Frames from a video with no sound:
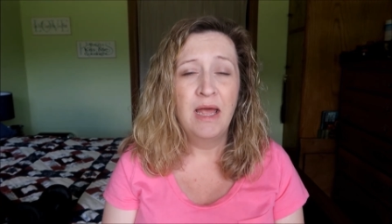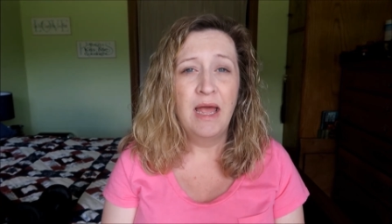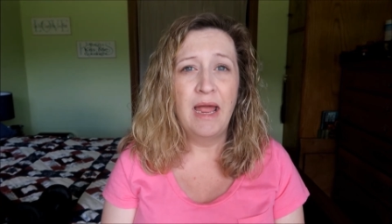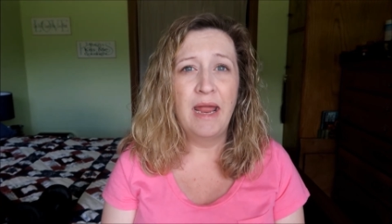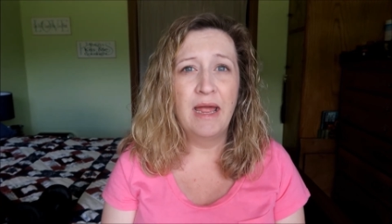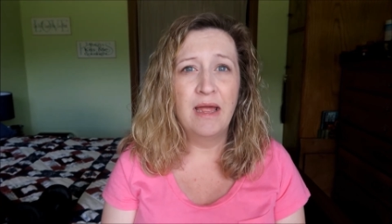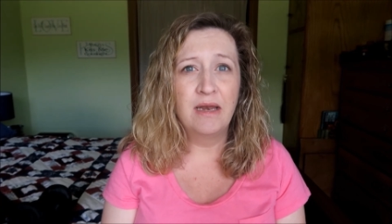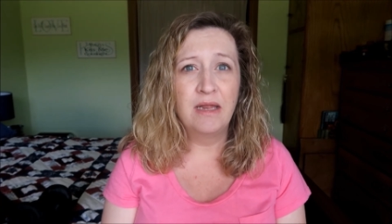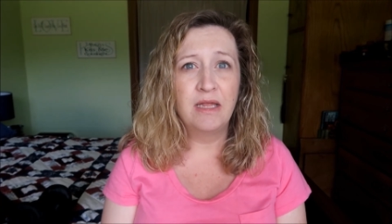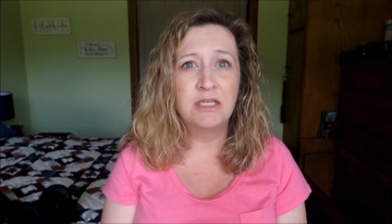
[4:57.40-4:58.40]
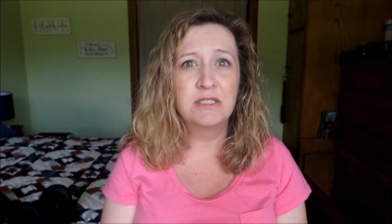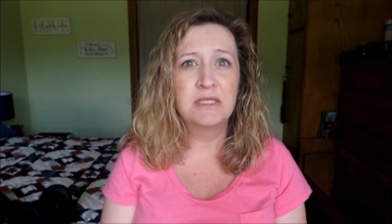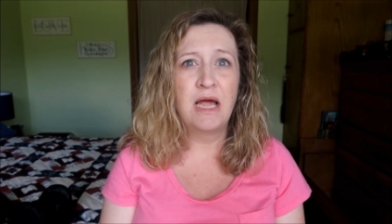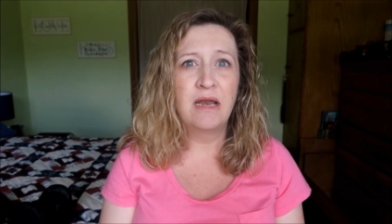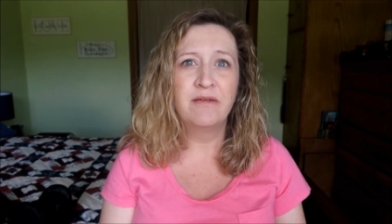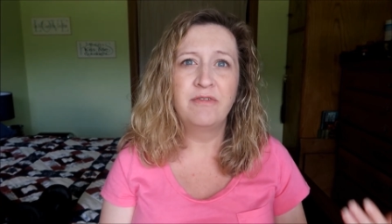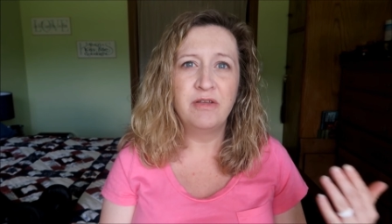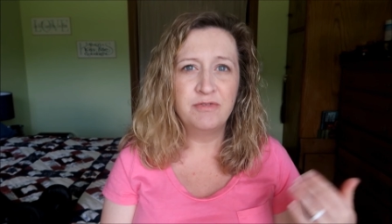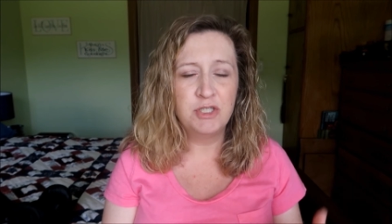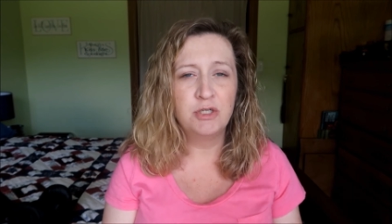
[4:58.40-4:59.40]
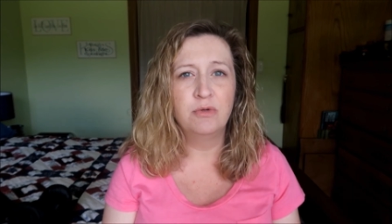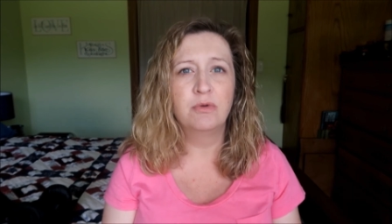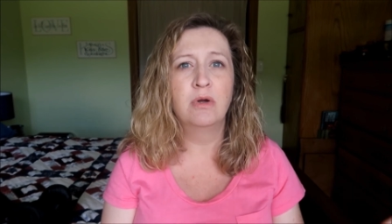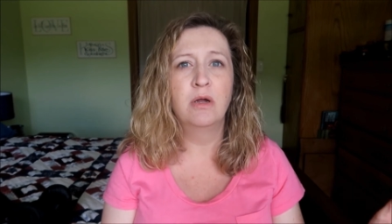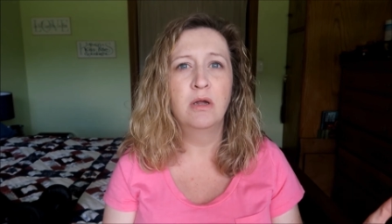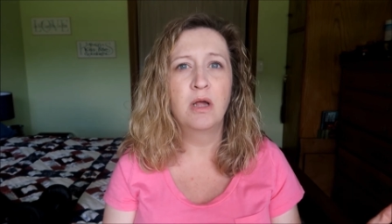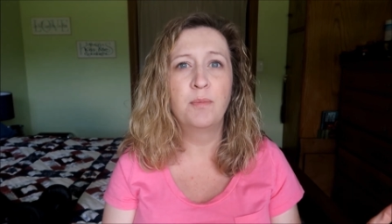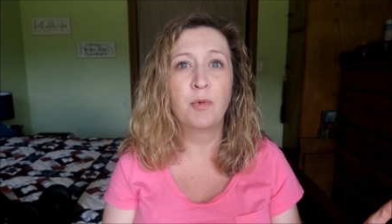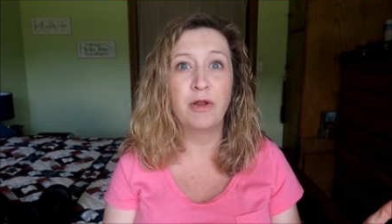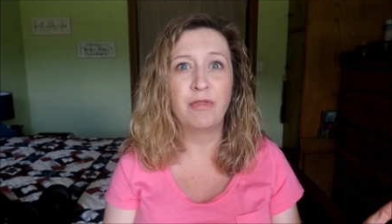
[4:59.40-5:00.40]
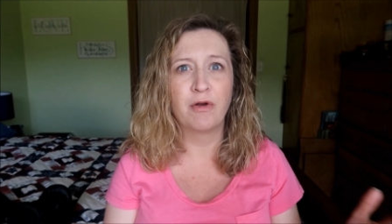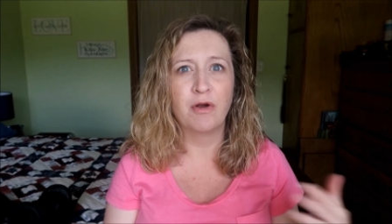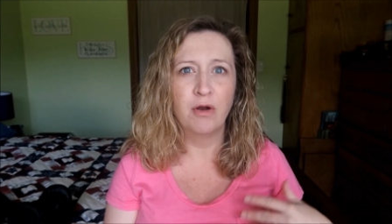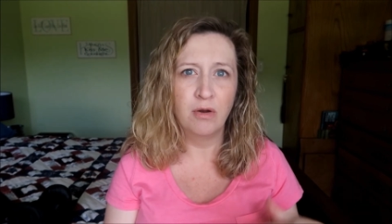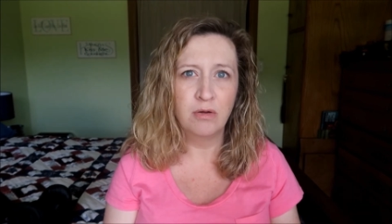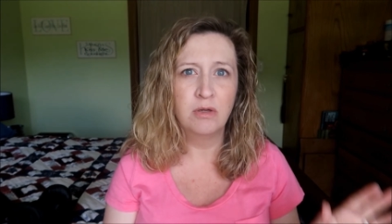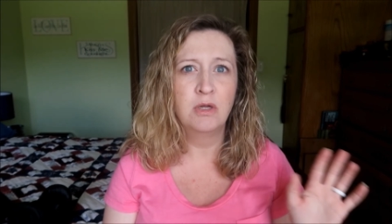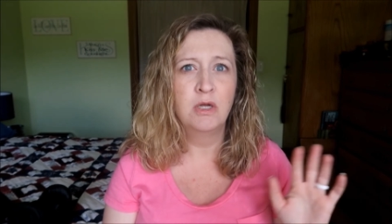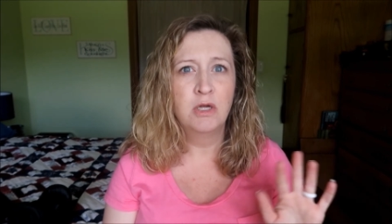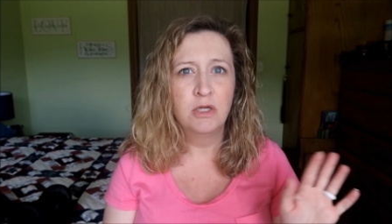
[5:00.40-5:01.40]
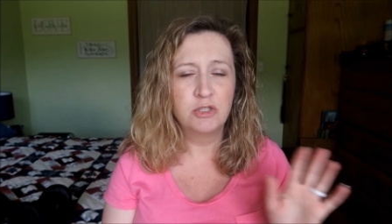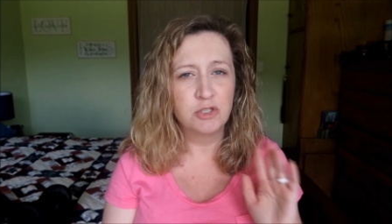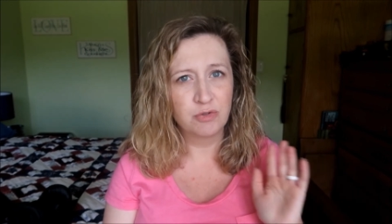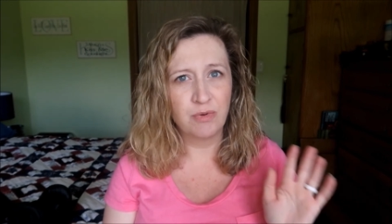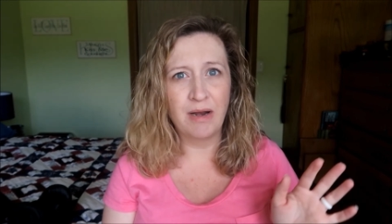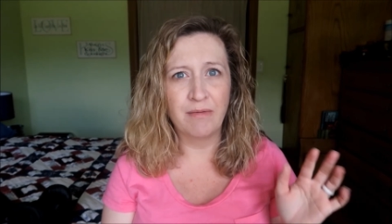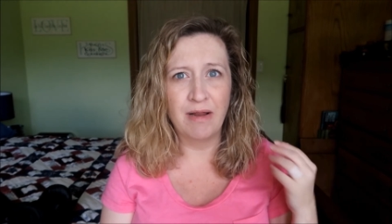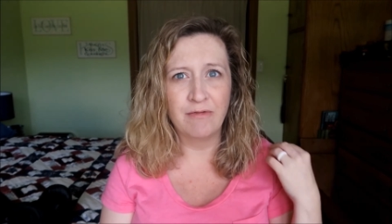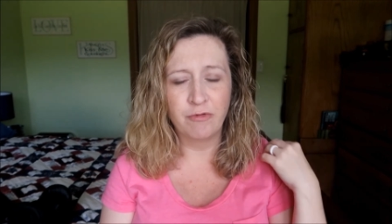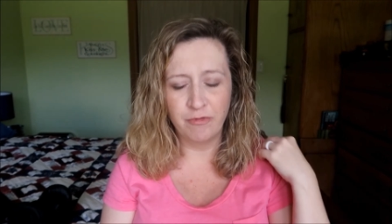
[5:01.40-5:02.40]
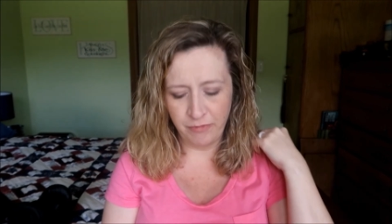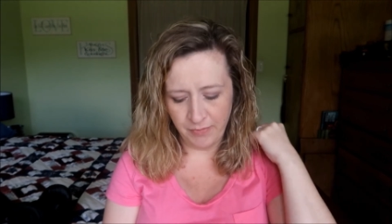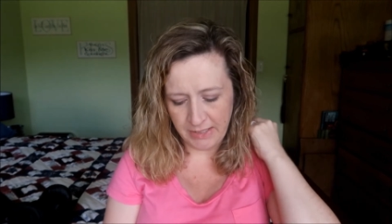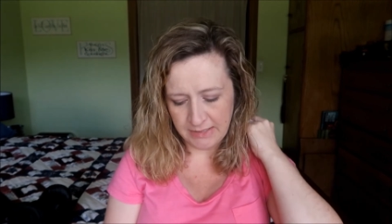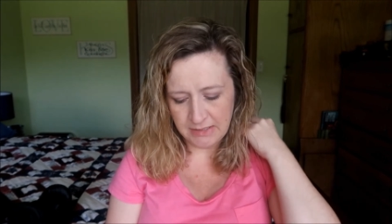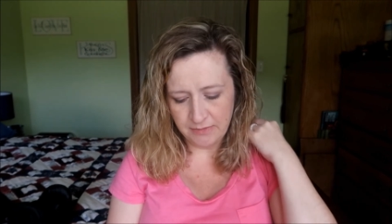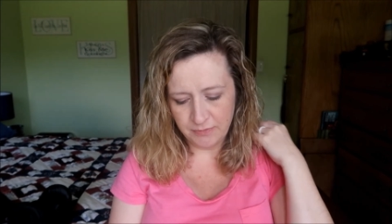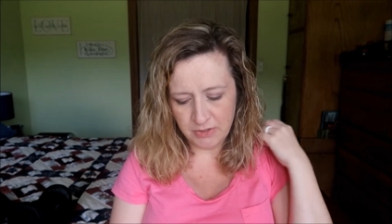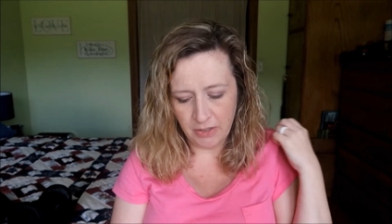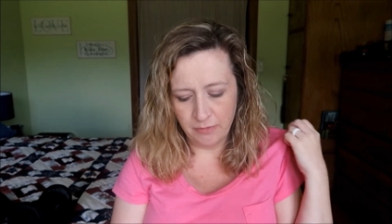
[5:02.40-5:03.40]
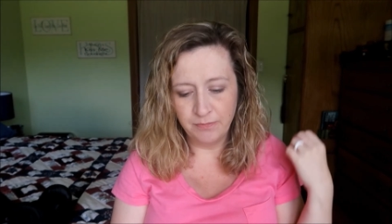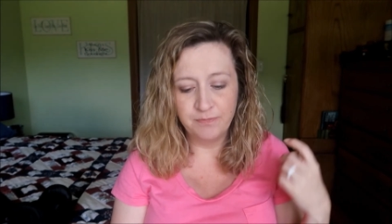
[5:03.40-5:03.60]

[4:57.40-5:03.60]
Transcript: and it just kind of gives you a breather just to ride around for a few minutes. So